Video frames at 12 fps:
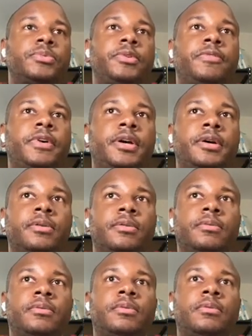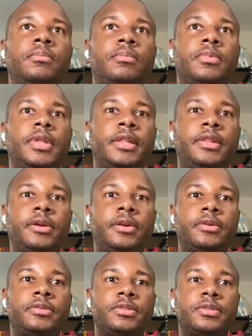we found that
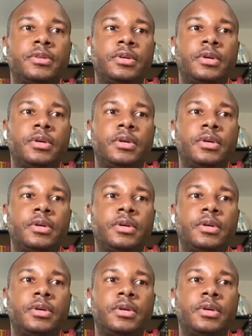there's,